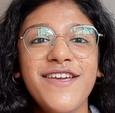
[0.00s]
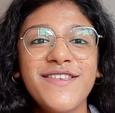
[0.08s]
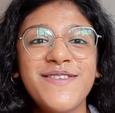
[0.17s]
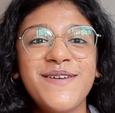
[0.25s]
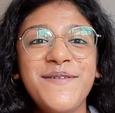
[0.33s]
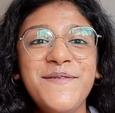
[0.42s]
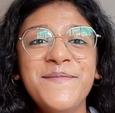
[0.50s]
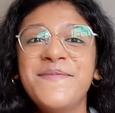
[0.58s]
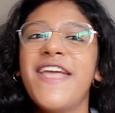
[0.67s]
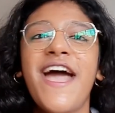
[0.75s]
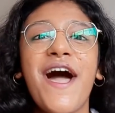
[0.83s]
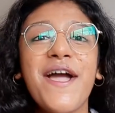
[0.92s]
So
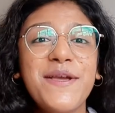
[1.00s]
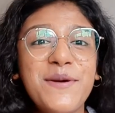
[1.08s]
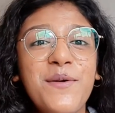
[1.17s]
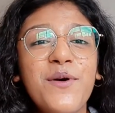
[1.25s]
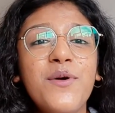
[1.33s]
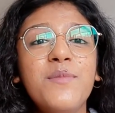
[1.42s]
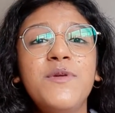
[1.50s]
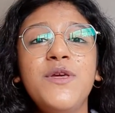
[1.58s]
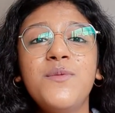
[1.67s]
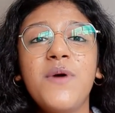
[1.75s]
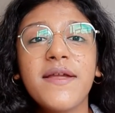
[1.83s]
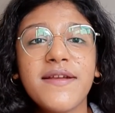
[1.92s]
I hope
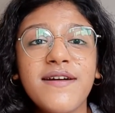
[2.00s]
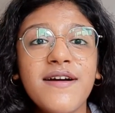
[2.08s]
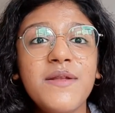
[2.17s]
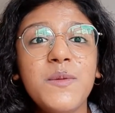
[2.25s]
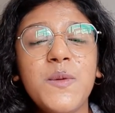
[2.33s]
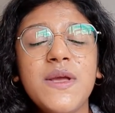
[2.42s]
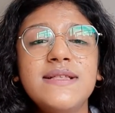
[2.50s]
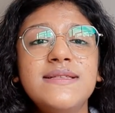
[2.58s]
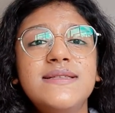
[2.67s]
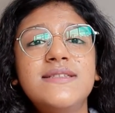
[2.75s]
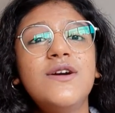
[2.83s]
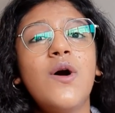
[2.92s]
you are
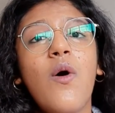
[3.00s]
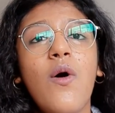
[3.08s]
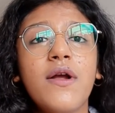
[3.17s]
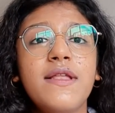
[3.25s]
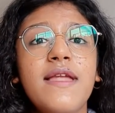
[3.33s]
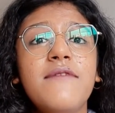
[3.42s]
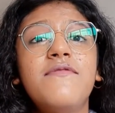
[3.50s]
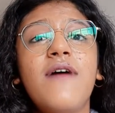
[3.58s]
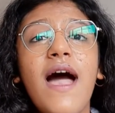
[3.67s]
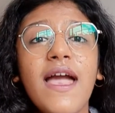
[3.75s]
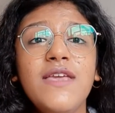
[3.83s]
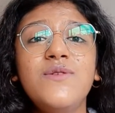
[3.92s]
convinced on
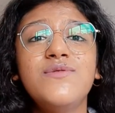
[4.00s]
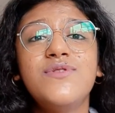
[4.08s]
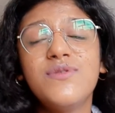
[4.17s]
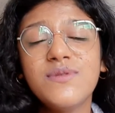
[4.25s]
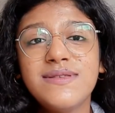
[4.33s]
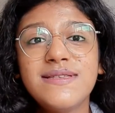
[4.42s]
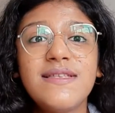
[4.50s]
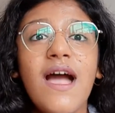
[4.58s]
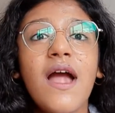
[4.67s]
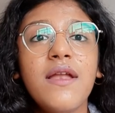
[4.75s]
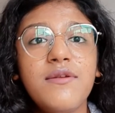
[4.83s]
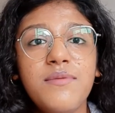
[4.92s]
why you should
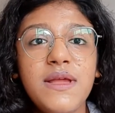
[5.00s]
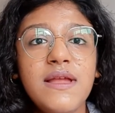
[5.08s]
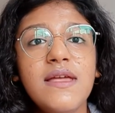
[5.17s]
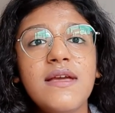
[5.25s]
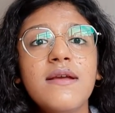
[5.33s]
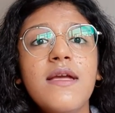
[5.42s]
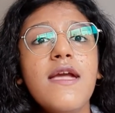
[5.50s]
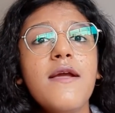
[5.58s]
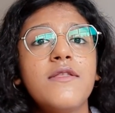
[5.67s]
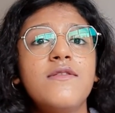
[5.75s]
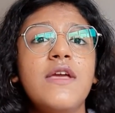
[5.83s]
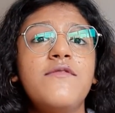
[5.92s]
start reading
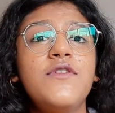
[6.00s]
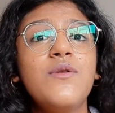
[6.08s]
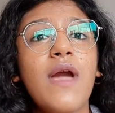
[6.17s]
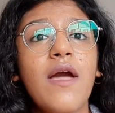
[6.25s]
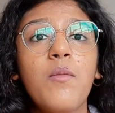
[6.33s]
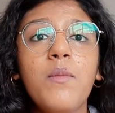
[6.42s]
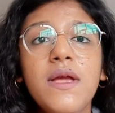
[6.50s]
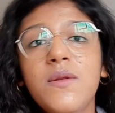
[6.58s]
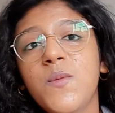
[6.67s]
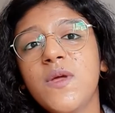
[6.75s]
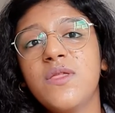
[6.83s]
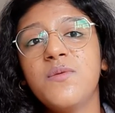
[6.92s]
if you have
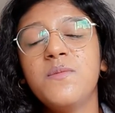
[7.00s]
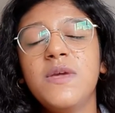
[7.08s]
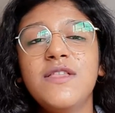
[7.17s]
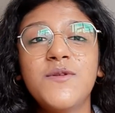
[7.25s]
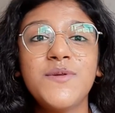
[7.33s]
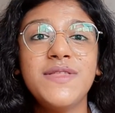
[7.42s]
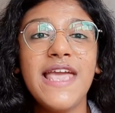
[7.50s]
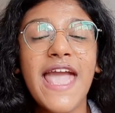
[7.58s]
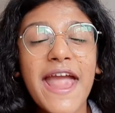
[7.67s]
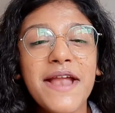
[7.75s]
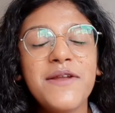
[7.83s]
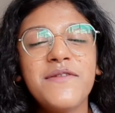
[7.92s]
been with me through the
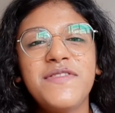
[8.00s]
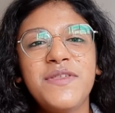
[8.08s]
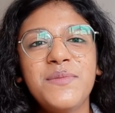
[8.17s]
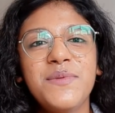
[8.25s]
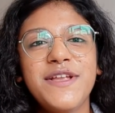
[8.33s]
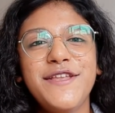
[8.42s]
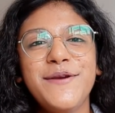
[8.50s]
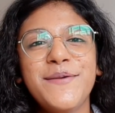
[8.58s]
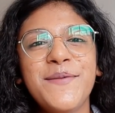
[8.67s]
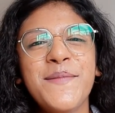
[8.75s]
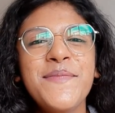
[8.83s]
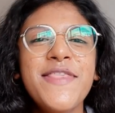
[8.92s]
end of the
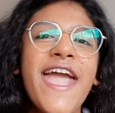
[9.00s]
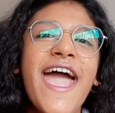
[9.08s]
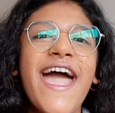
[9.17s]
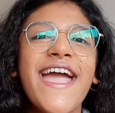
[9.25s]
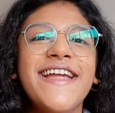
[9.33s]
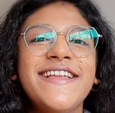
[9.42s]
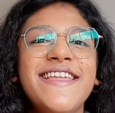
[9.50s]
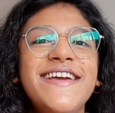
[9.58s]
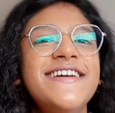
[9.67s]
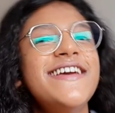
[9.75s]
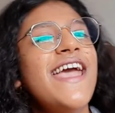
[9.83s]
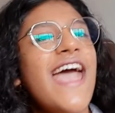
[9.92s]
video,
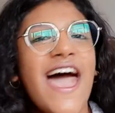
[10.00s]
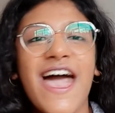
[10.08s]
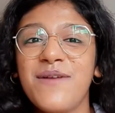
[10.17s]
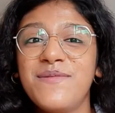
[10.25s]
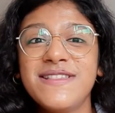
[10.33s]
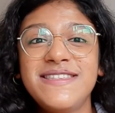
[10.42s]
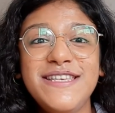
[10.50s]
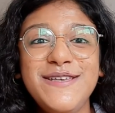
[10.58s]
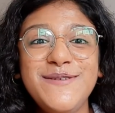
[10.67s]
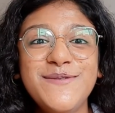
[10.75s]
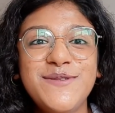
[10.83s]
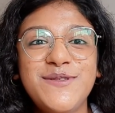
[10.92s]
and I will
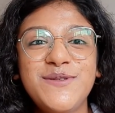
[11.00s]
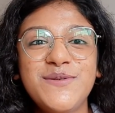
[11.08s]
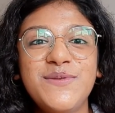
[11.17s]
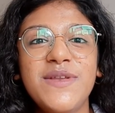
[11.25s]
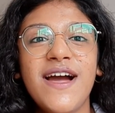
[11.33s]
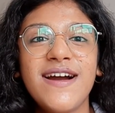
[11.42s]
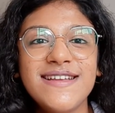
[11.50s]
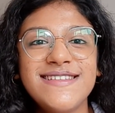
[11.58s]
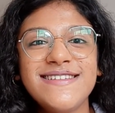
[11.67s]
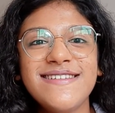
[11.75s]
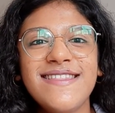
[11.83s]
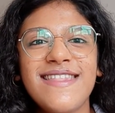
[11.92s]
see you soon.
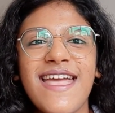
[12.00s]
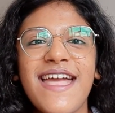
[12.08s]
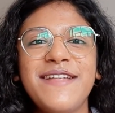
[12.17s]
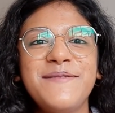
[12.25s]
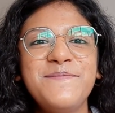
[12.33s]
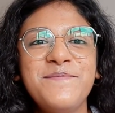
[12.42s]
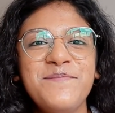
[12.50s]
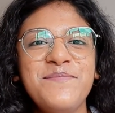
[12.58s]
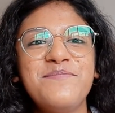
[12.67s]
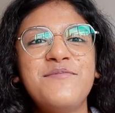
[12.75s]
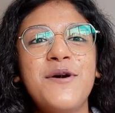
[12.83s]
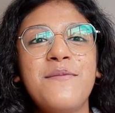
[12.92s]
Until then,
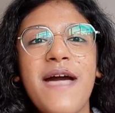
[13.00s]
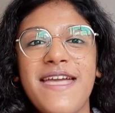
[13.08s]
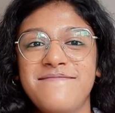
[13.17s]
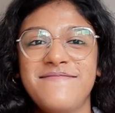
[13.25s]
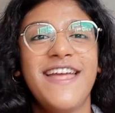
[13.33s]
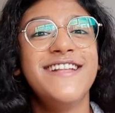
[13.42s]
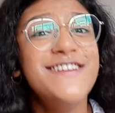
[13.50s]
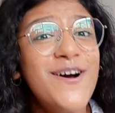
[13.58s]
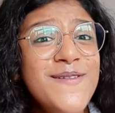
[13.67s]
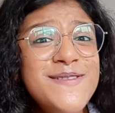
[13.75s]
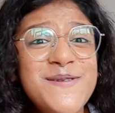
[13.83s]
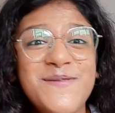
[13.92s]
bye bye. And
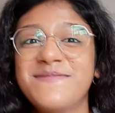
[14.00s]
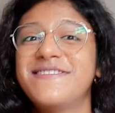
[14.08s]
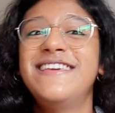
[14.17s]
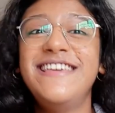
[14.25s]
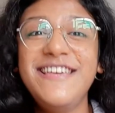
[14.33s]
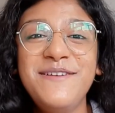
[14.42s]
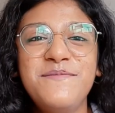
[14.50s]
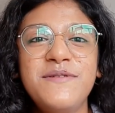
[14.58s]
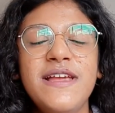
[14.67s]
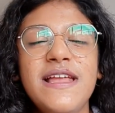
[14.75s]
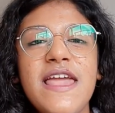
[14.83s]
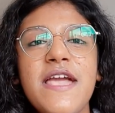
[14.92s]
also keep
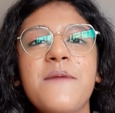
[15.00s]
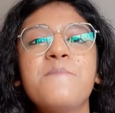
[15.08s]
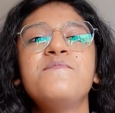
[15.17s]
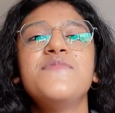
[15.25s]
reading.